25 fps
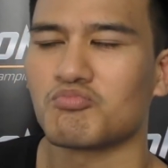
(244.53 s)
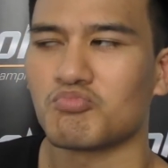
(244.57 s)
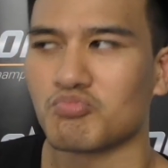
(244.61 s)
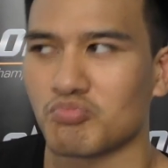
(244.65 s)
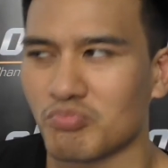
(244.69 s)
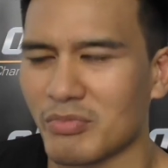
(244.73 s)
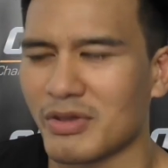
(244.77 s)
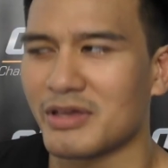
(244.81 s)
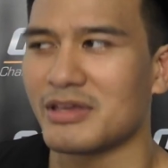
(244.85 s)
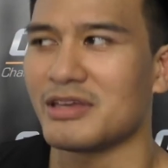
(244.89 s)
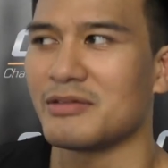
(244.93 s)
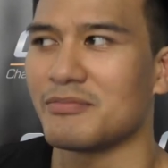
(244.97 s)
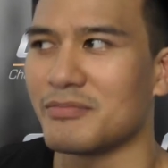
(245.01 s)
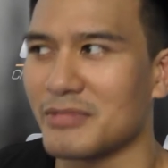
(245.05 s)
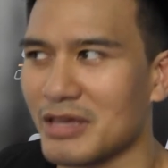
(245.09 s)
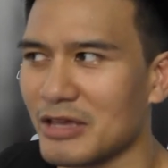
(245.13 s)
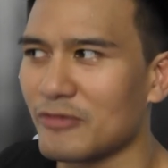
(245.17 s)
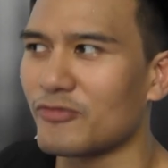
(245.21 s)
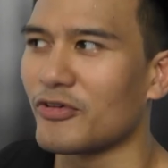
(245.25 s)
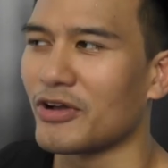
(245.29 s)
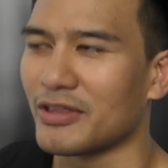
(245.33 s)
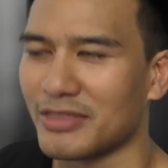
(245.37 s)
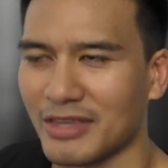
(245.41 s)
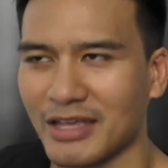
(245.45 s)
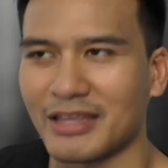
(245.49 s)

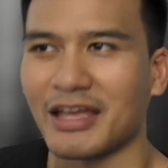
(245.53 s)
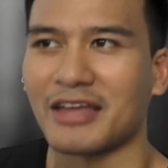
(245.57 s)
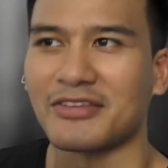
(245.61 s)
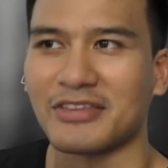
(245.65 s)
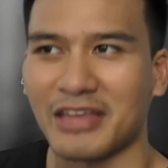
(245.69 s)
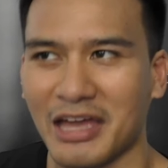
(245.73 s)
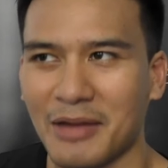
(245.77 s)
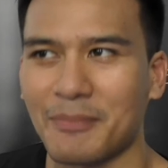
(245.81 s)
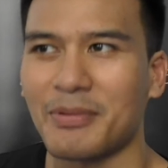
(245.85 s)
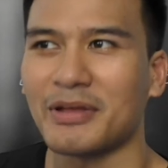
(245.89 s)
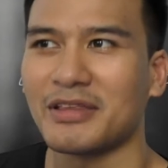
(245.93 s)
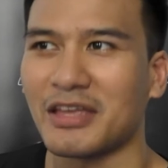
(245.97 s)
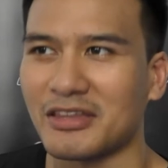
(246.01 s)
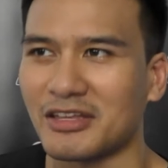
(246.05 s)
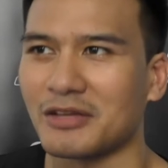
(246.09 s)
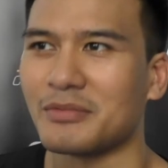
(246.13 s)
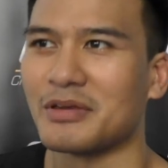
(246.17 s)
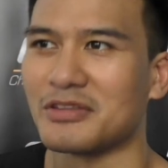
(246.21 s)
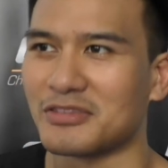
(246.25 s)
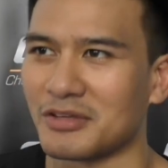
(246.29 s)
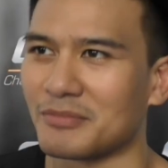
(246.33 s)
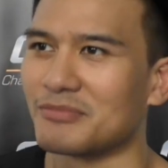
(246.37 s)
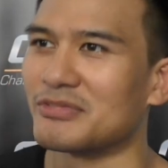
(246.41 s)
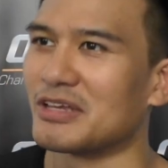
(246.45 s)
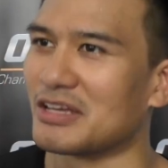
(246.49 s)
if that has that's happened, that's going to
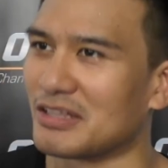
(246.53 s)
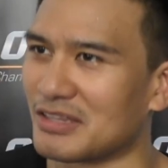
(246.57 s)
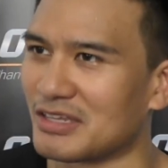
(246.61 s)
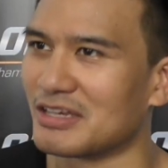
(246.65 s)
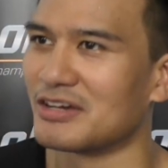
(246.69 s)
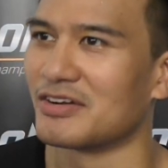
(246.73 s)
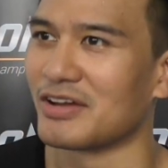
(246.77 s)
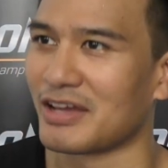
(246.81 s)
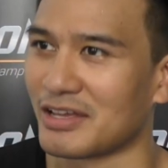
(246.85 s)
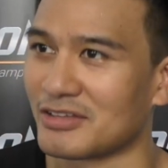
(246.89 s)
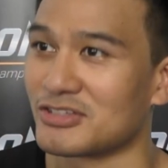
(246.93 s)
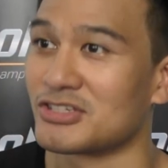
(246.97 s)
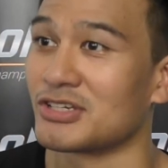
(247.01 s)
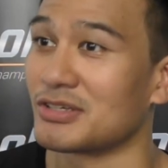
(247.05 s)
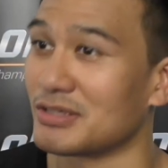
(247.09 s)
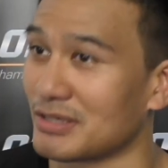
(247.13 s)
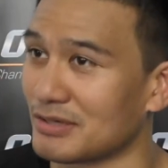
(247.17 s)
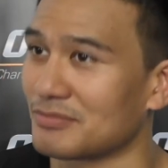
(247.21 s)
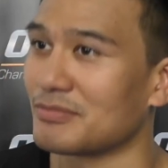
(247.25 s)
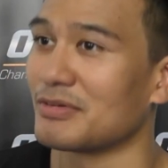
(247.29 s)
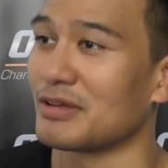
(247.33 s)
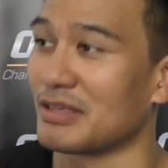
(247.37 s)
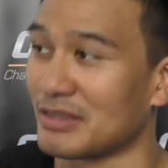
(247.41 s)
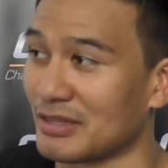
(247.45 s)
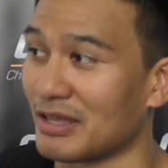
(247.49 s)
be something new and,
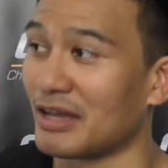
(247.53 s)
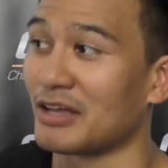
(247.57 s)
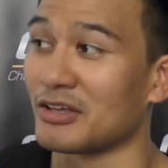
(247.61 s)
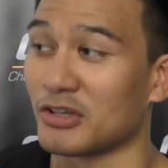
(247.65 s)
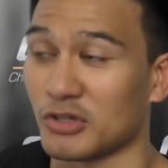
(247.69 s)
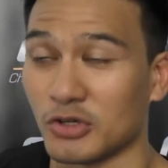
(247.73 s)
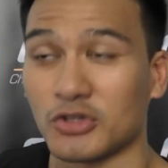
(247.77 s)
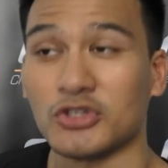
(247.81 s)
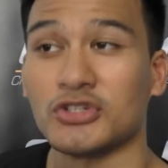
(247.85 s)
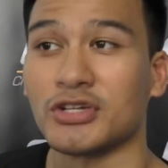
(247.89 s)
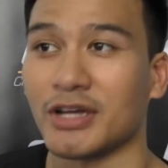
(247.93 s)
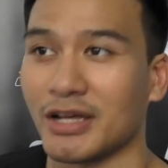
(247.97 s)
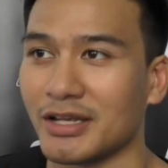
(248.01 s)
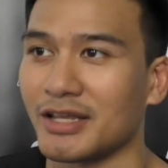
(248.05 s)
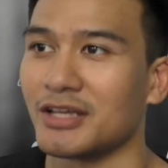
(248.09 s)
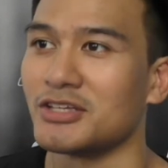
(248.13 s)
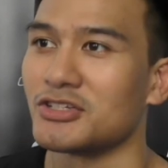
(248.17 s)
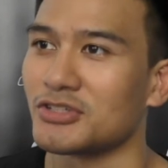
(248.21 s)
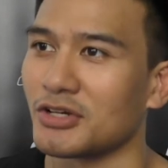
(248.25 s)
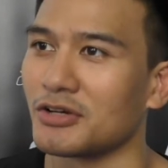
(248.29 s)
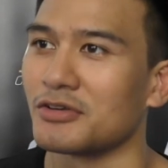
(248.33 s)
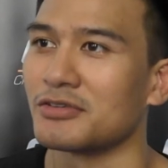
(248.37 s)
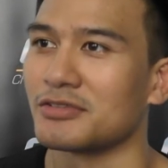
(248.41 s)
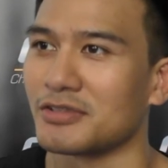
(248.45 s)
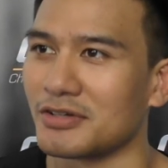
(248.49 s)
and a good
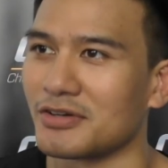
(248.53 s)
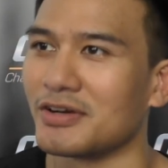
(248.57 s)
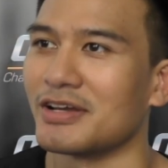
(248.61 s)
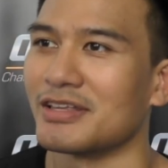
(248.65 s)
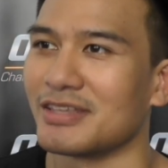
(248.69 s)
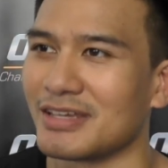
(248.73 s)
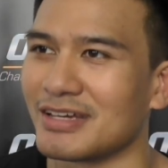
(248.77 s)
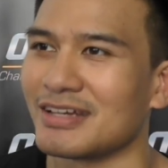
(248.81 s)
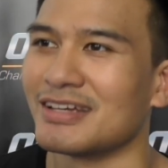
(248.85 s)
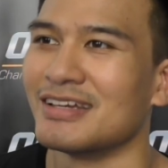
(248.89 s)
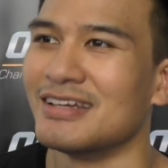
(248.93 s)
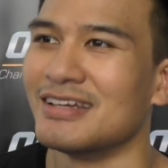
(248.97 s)
challenge also, I think.